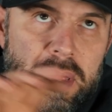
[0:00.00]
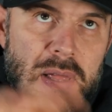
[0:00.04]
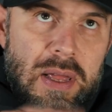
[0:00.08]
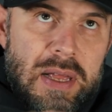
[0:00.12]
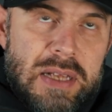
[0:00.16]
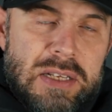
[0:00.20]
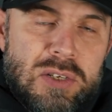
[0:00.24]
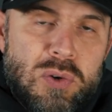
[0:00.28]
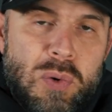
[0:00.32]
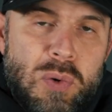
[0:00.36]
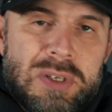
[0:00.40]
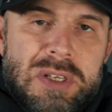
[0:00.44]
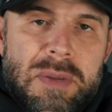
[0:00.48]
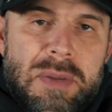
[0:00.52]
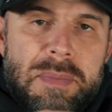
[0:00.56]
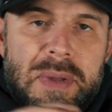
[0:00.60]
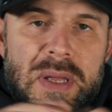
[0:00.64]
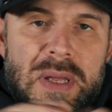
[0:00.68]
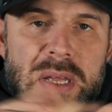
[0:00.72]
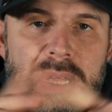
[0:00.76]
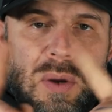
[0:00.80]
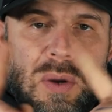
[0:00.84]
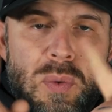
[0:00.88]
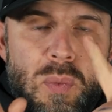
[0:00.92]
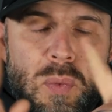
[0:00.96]
is going to
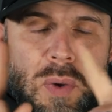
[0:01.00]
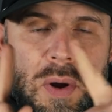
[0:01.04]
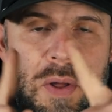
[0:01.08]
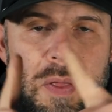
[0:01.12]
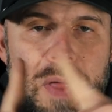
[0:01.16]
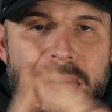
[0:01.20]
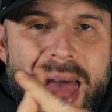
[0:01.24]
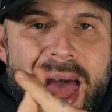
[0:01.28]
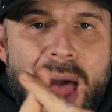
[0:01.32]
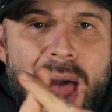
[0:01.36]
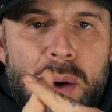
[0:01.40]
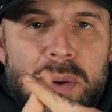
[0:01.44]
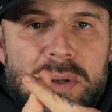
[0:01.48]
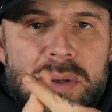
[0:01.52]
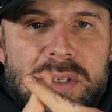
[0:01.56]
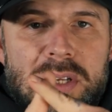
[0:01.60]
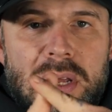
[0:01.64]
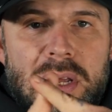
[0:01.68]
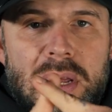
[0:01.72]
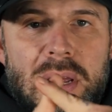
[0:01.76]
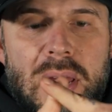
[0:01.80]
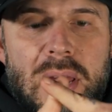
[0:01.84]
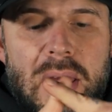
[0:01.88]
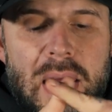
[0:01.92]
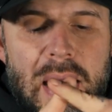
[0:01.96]
be without
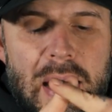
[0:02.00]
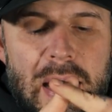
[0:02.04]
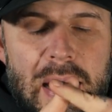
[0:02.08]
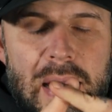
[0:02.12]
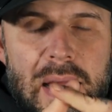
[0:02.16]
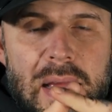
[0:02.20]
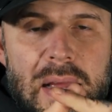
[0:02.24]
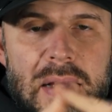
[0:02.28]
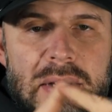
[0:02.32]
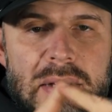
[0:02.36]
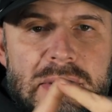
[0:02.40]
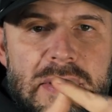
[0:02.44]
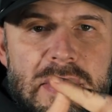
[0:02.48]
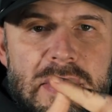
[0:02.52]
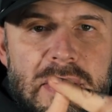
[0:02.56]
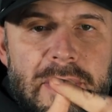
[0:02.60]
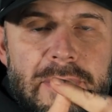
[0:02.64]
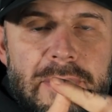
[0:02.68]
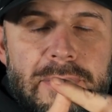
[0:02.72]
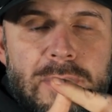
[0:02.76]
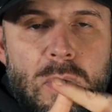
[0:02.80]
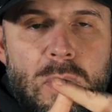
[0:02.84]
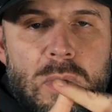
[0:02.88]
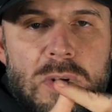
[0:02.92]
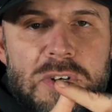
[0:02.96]
a
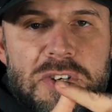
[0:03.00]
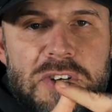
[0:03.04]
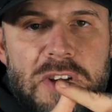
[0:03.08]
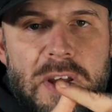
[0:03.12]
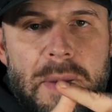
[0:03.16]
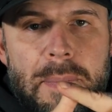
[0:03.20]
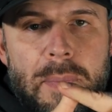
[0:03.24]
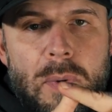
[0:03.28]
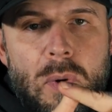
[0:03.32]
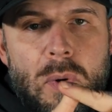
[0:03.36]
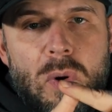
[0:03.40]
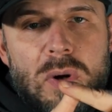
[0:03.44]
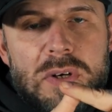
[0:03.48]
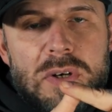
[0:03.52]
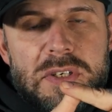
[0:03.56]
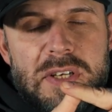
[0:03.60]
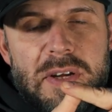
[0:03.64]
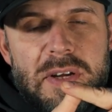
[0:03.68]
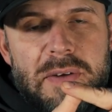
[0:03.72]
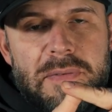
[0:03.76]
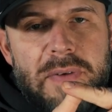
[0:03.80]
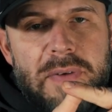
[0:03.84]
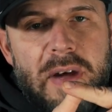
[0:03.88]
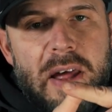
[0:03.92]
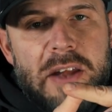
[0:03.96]
CM4 chip or
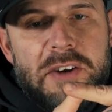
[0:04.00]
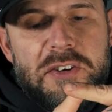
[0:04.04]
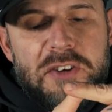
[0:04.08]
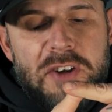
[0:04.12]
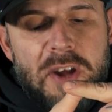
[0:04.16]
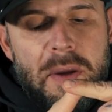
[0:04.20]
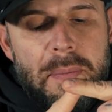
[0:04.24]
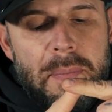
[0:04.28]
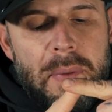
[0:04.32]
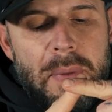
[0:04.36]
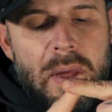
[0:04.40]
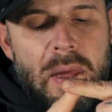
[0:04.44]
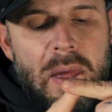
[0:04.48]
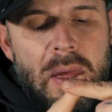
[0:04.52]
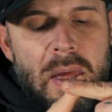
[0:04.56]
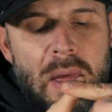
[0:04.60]
CM5 chip.